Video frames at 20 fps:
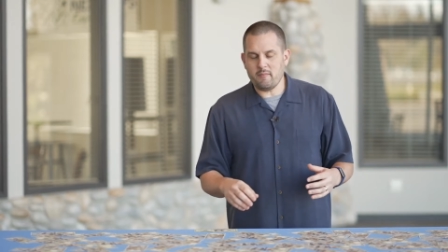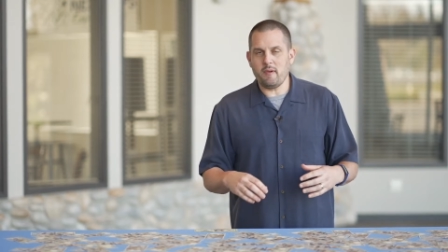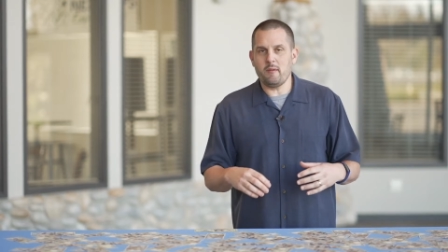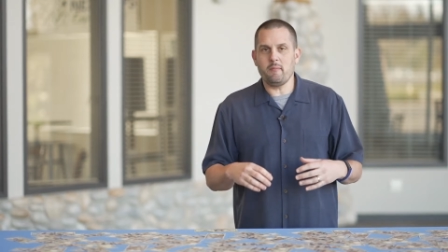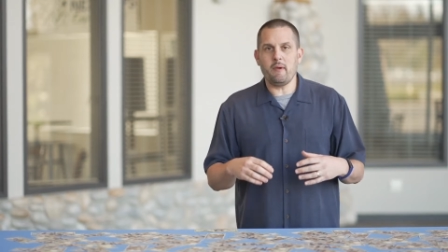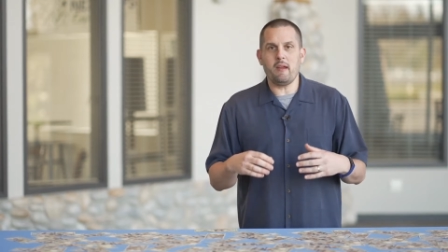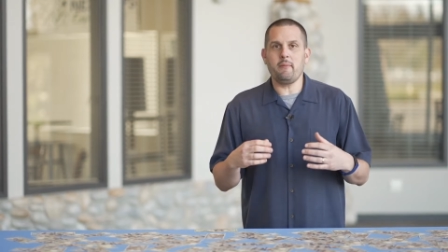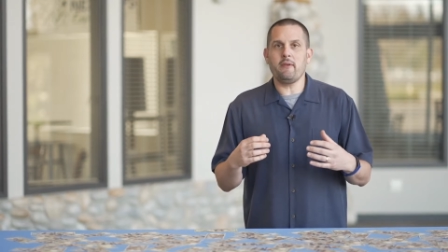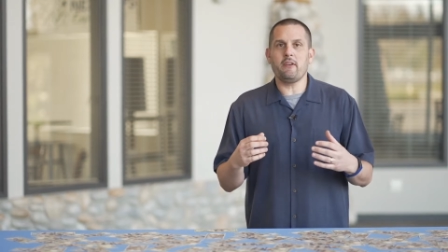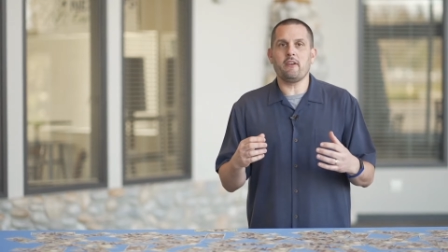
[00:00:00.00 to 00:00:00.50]

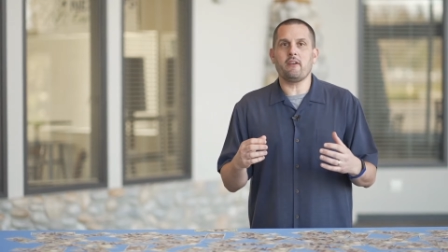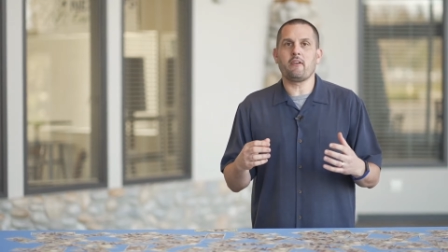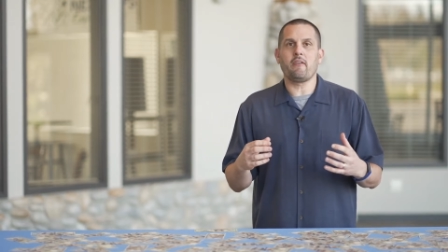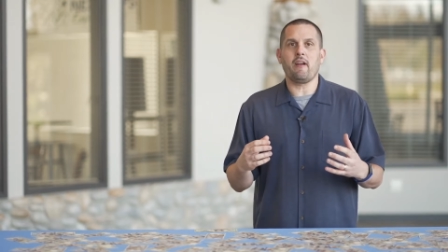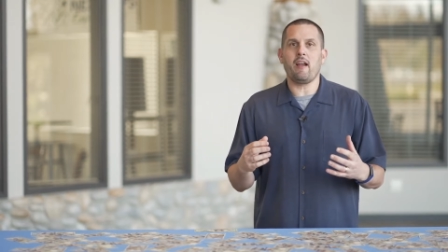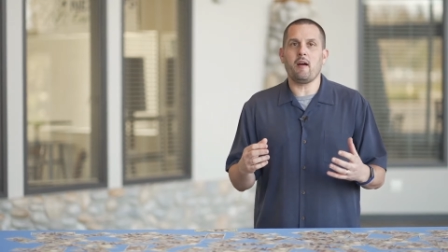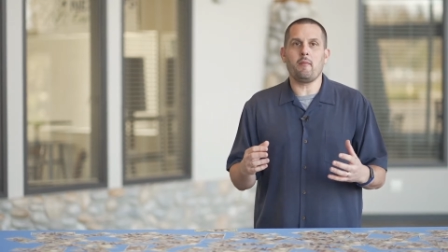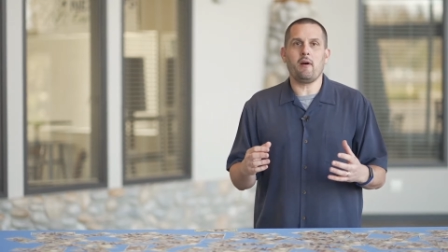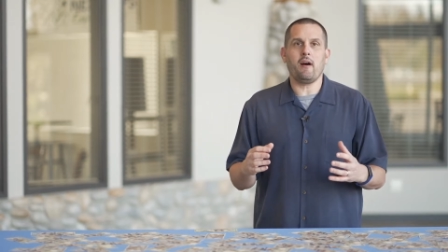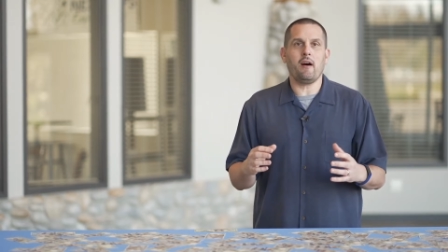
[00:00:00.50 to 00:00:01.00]
maybe your
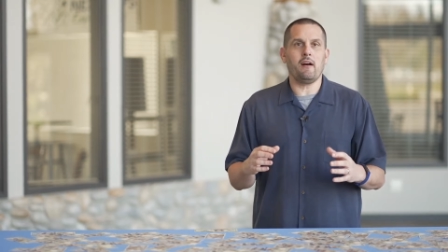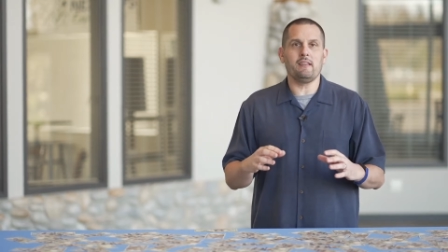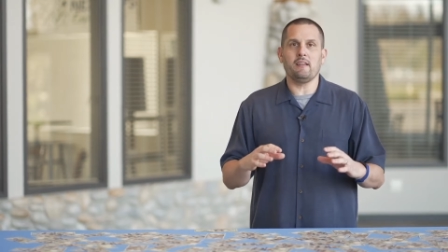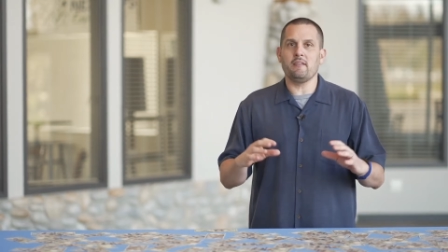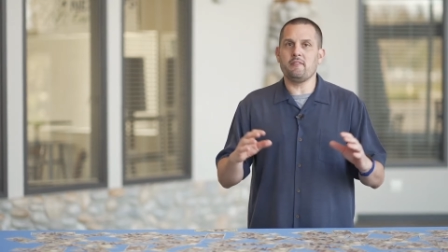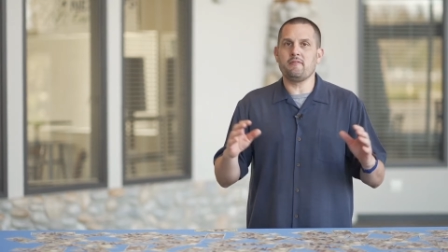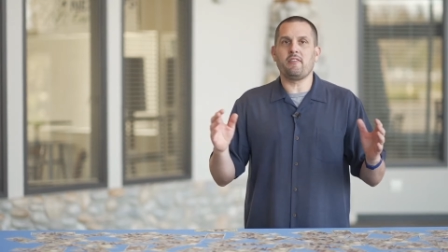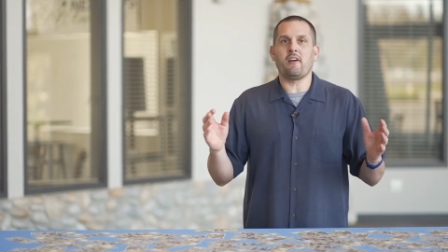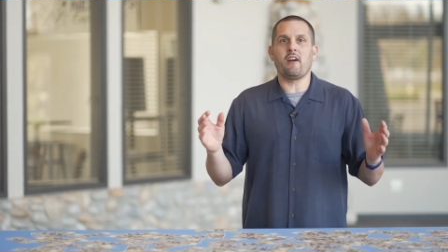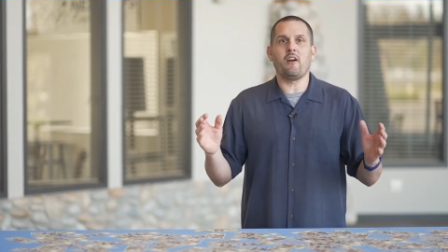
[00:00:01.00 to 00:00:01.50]
grandma
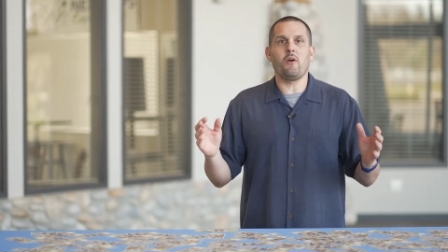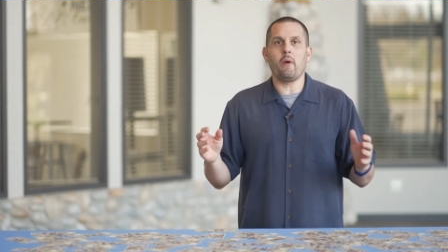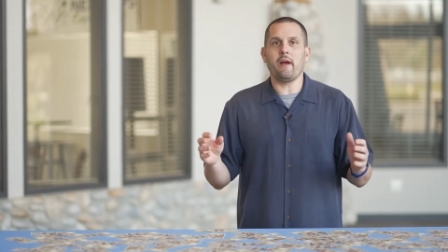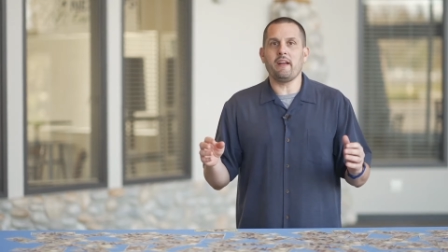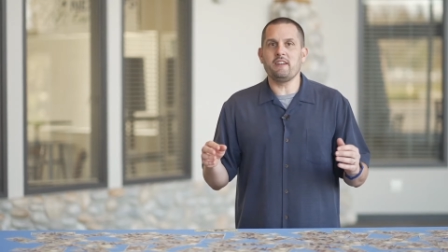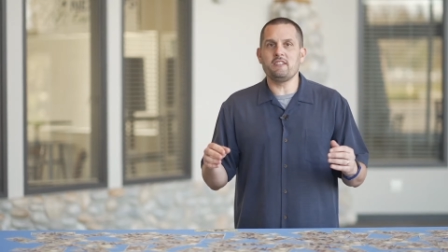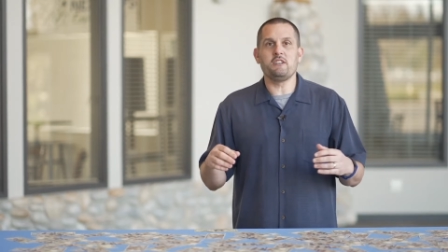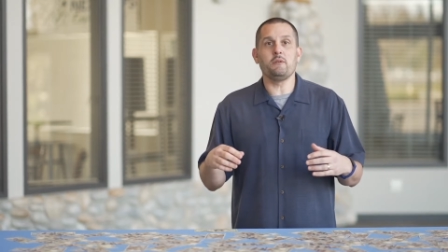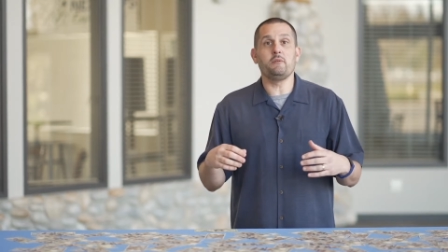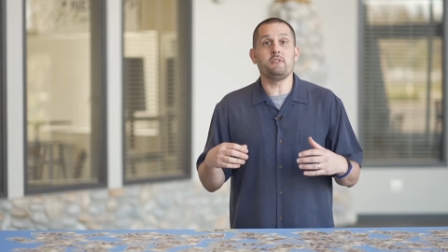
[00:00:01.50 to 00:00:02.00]
lived far away
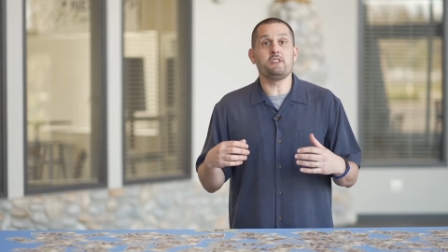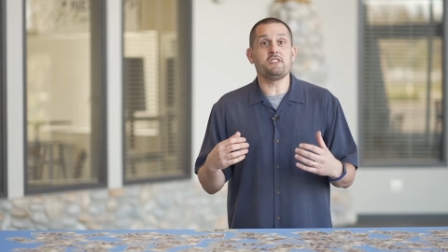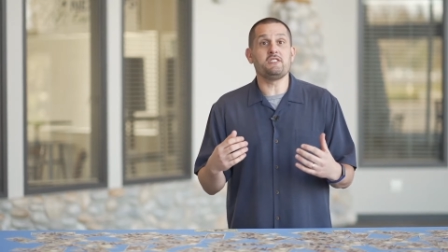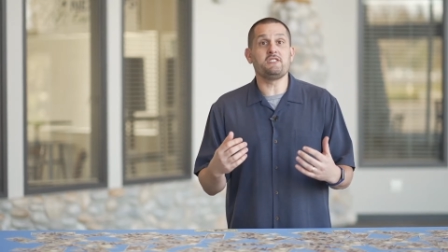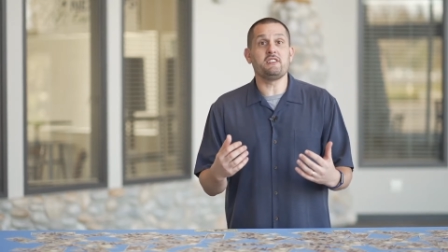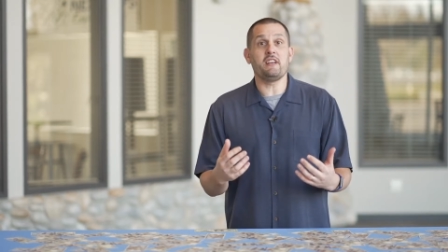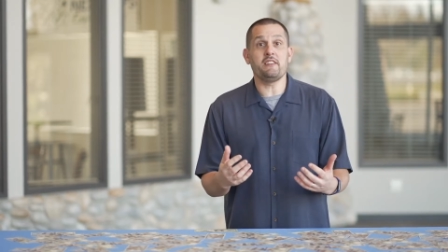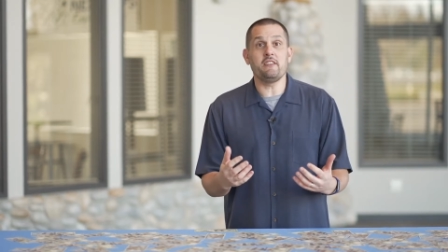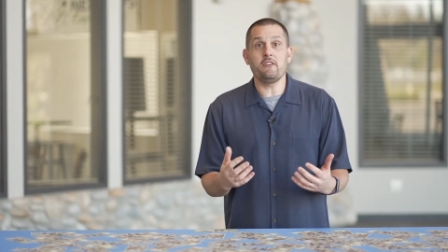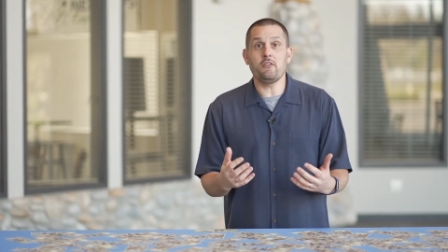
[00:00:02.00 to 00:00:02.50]
and she would just
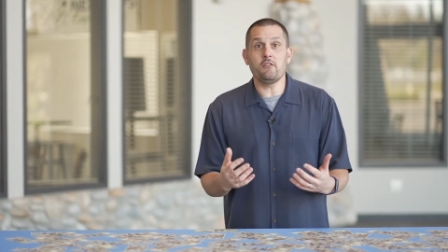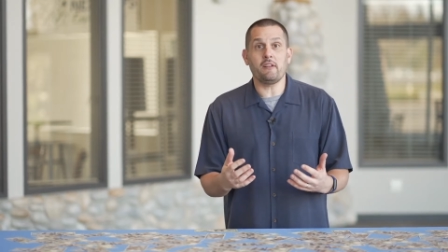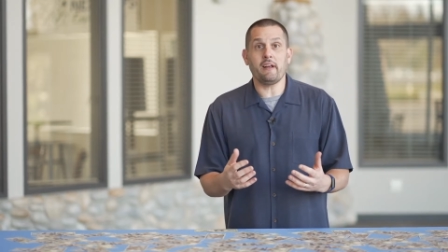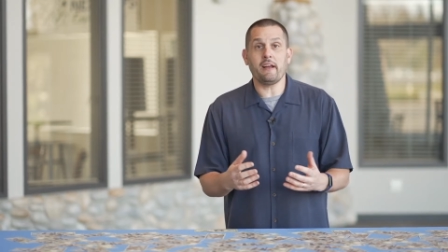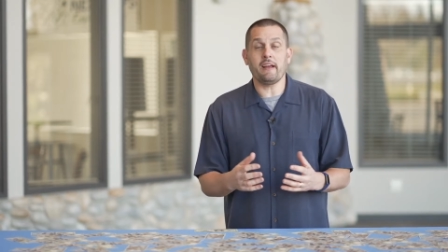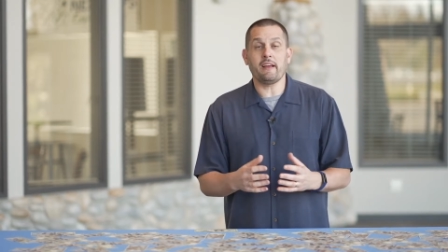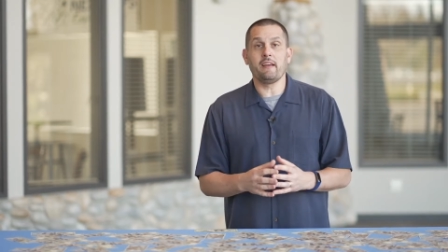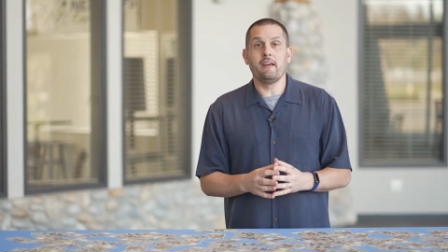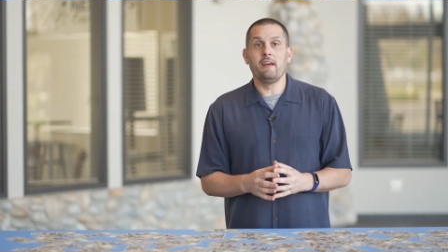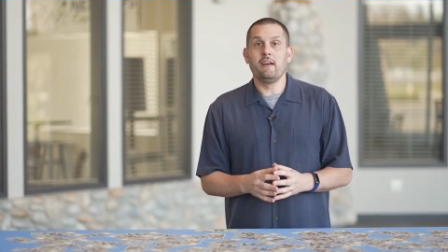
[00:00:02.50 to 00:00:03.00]
send you
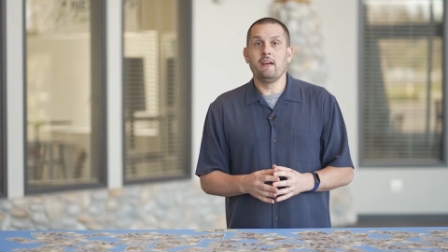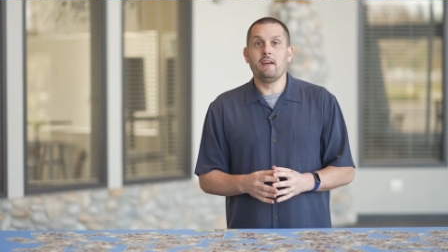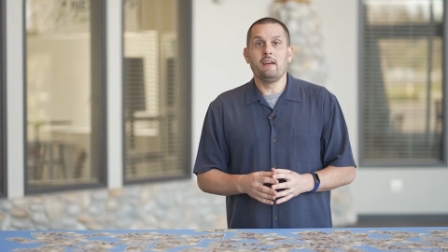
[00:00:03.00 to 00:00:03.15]
like